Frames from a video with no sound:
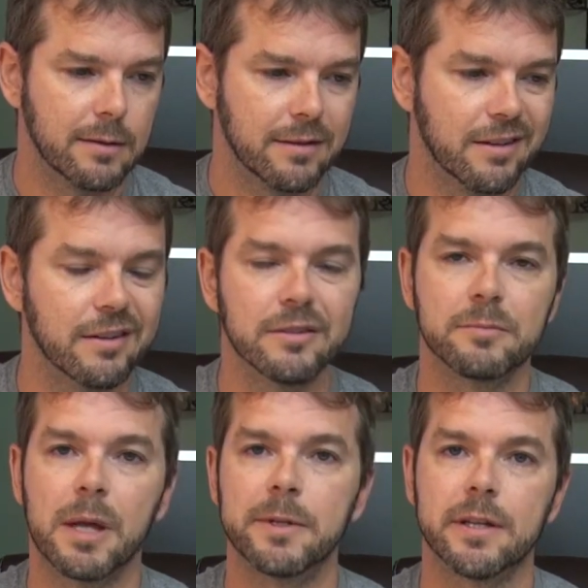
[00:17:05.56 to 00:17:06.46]
I don't know,
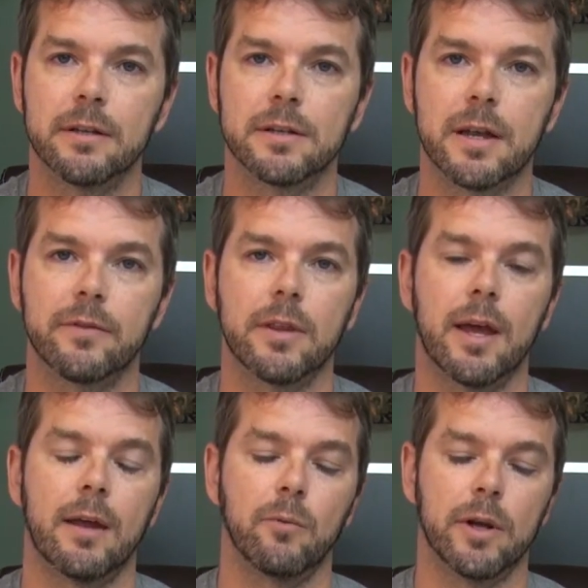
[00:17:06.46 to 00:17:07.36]
maybe 10 years after
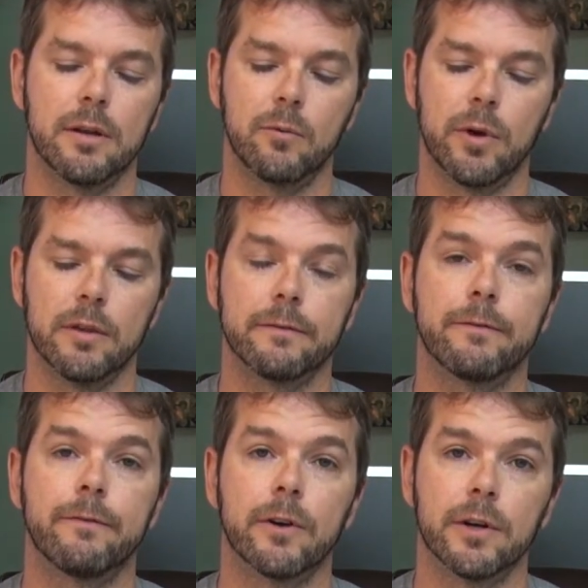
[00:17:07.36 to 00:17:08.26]
that, when the
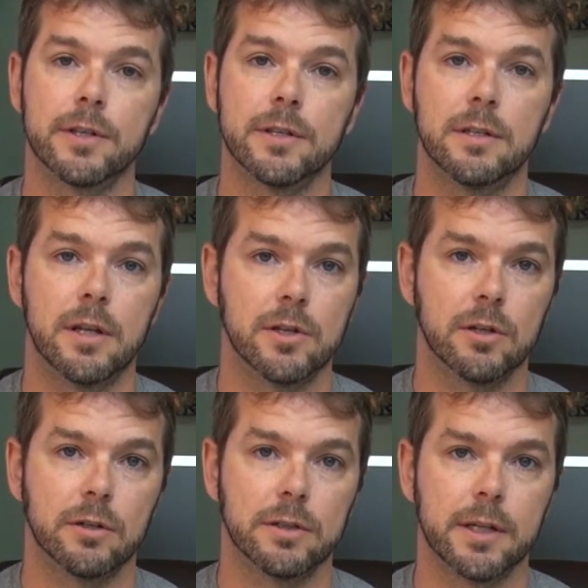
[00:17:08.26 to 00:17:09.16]
first
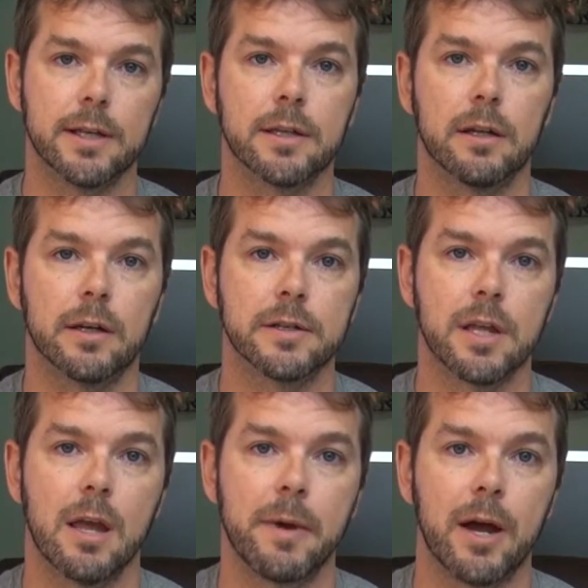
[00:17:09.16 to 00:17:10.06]
digital DSLRs
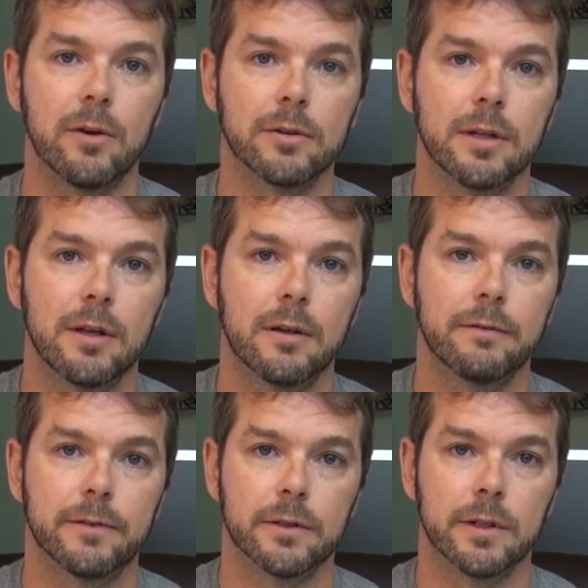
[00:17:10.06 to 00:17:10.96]
came out
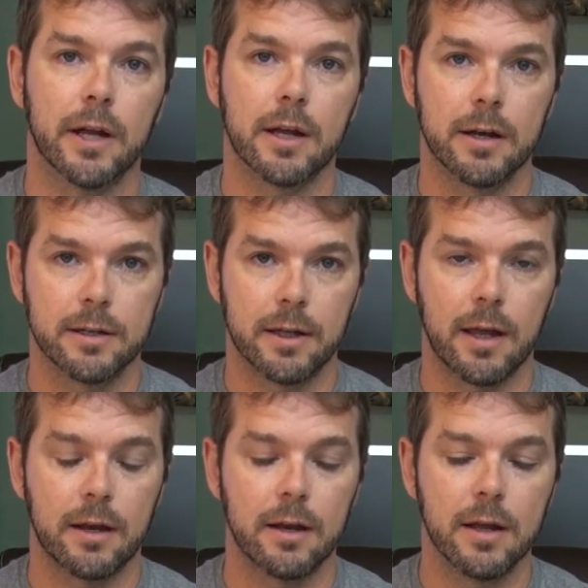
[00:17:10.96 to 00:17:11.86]
for Nikon and
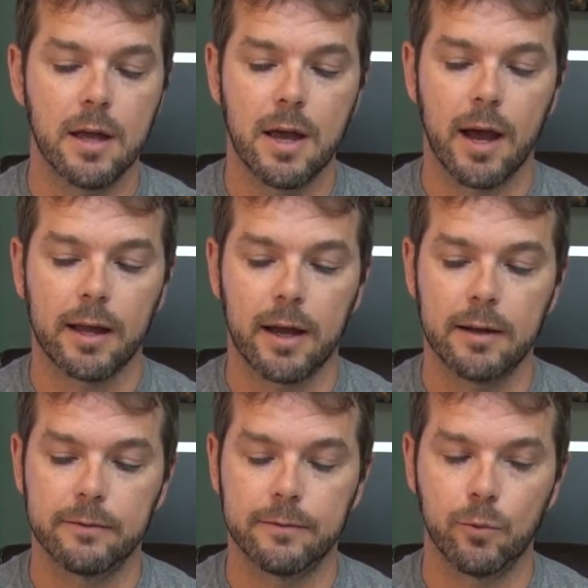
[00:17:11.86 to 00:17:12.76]
Canon, I kind
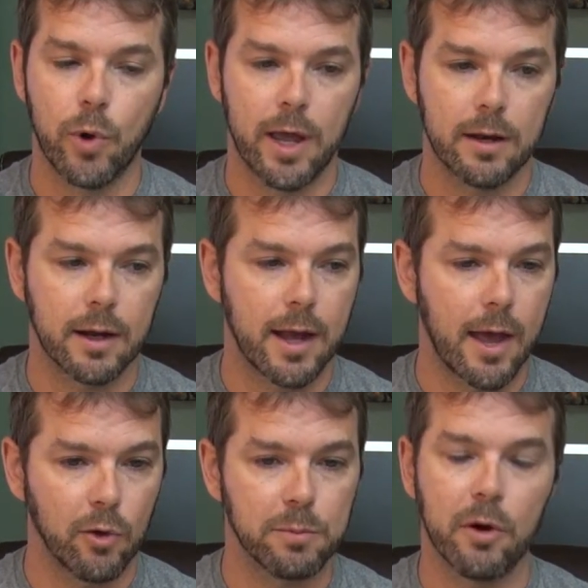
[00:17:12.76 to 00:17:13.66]
of went and I
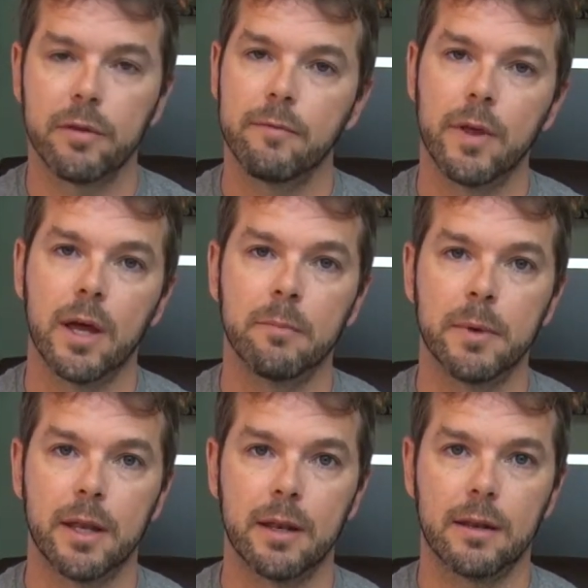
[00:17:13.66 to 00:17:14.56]
held both of them,
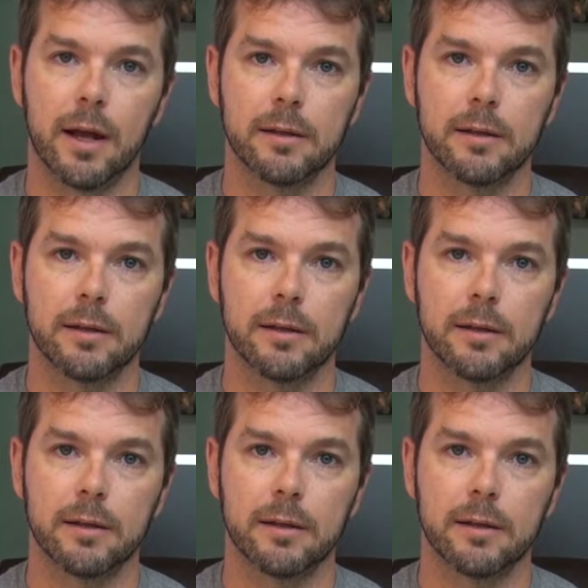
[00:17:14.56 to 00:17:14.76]
and then